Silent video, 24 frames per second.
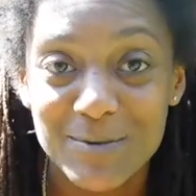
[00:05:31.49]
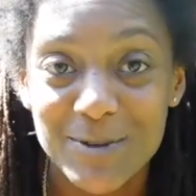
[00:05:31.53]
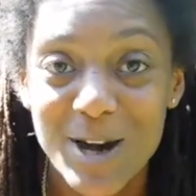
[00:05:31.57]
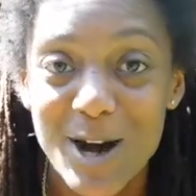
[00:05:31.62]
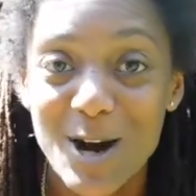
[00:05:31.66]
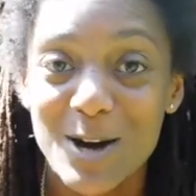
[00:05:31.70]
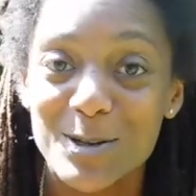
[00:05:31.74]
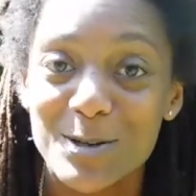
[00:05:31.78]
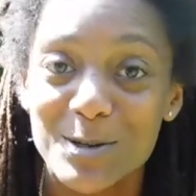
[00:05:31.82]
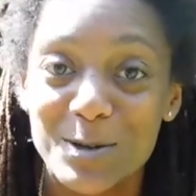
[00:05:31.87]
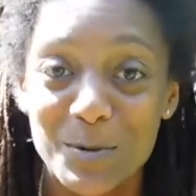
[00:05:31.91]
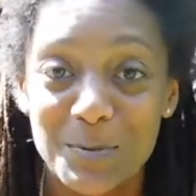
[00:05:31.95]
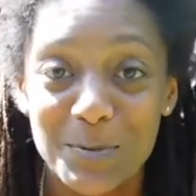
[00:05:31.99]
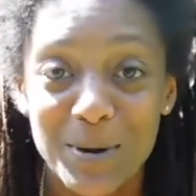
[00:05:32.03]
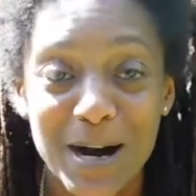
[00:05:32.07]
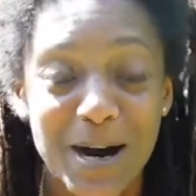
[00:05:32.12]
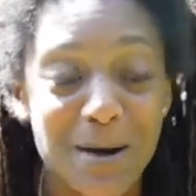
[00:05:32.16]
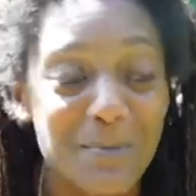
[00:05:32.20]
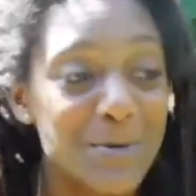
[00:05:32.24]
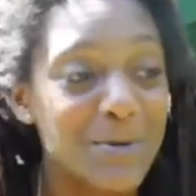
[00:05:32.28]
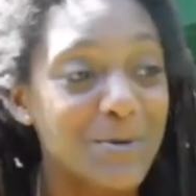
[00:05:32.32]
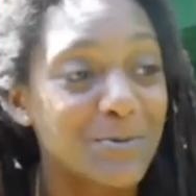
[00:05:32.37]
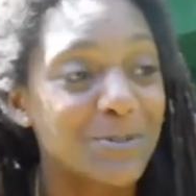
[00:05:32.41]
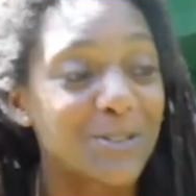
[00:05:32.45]
We also
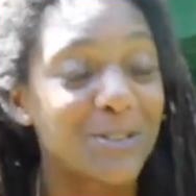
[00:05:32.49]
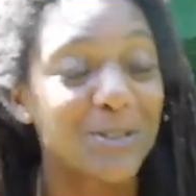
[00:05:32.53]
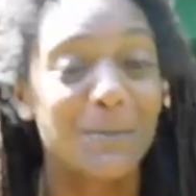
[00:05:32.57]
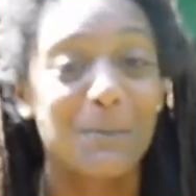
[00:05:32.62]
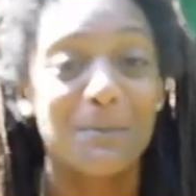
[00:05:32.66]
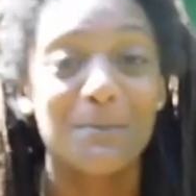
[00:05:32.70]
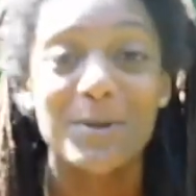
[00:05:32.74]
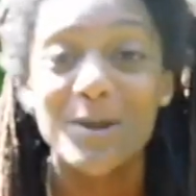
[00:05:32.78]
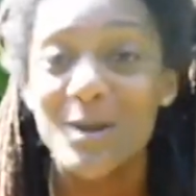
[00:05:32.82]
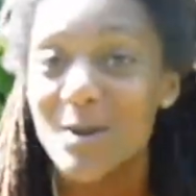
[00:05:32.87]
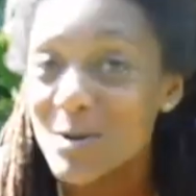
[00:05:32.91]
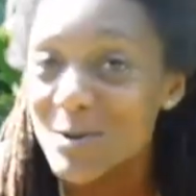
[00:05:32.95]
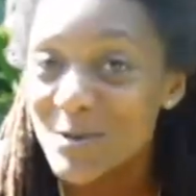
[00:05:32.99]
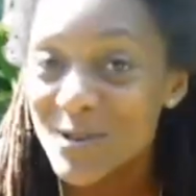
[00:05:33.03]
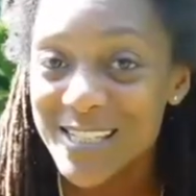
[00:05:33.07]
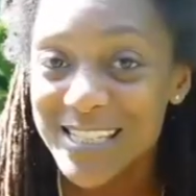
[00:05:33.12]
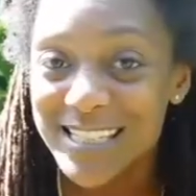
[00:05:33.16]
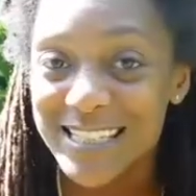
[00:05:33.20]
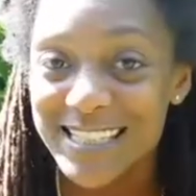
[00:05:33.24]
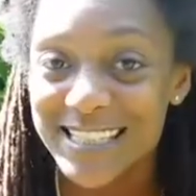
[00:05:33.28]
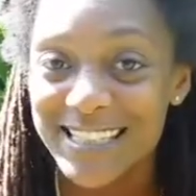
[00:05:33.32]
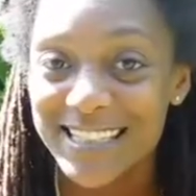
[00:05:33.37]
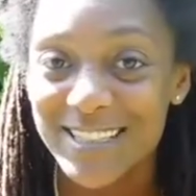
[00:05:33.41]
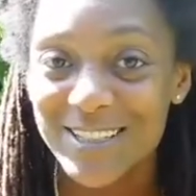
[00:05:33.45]
pop in with the
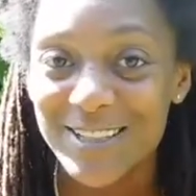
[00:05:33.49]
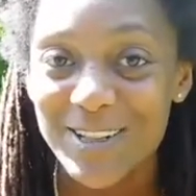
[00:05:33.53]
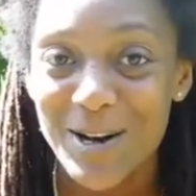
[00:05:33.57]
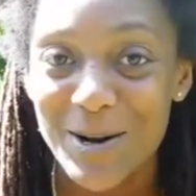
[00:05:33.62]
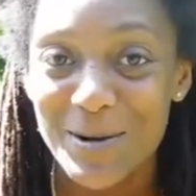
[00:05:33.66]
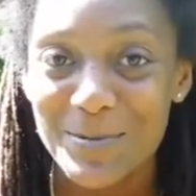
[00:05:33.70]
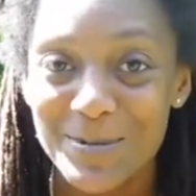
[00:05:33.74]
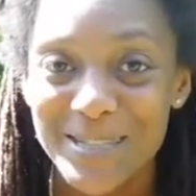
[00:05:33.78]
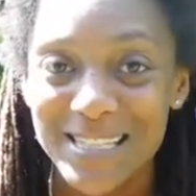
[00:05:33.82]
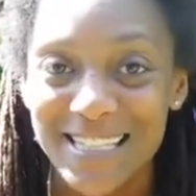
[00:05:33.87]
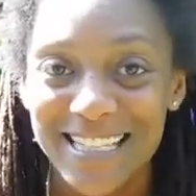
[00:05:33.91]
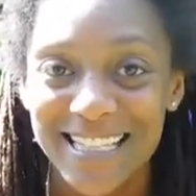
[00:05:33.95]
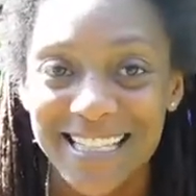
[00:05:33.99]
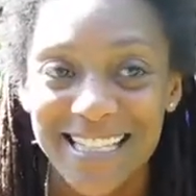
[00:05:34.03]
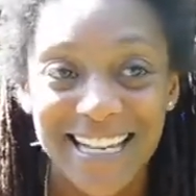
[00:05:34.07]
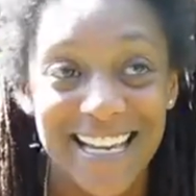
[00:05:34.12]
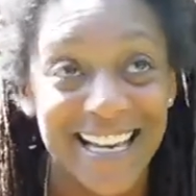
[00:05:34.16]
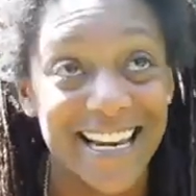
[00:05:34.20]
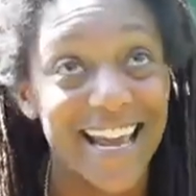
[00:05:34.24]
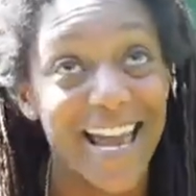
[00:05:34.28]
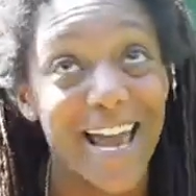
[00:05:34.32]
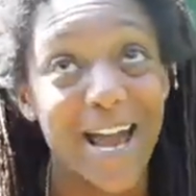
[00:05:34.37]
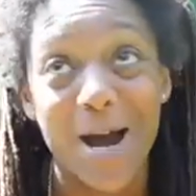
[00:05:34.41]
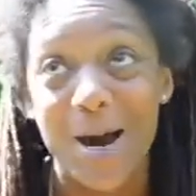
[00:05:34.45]
music, you know what I'm saying? I
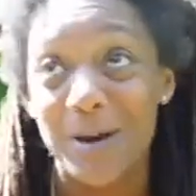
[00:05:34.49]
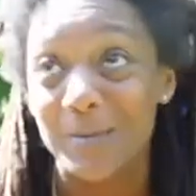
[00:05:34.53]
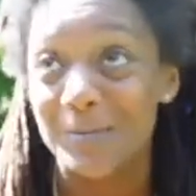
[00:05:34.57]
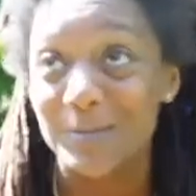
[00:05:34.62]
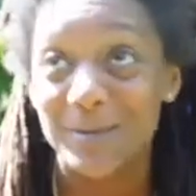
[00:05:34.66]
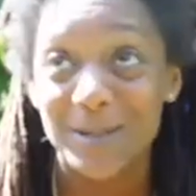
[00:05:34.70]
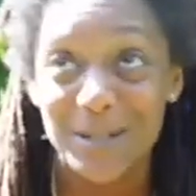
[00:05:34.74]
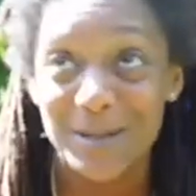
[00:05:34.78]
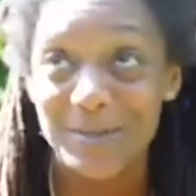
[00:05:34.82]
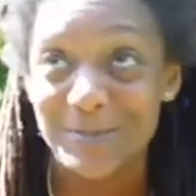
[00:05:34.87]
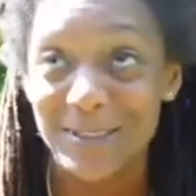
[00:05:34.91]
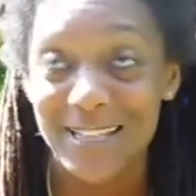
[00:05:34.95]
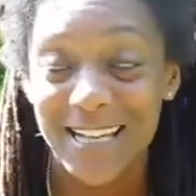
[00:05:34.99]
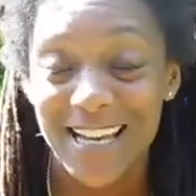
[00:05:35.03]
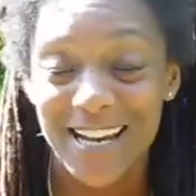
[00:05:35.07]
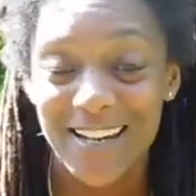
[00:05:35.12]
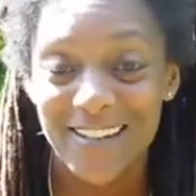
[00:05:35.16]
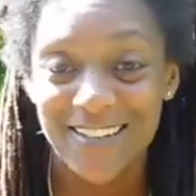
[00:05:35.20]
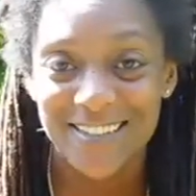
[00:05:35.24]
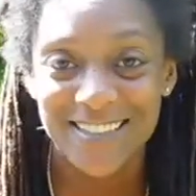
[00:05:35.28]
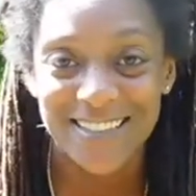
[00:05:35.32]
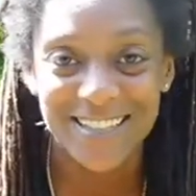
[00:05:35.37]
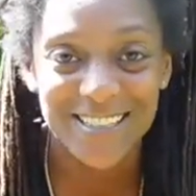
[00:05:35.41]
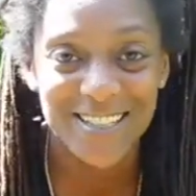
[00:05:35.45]
got an album coming
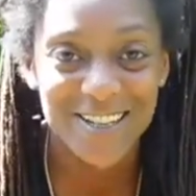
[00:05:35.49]
out.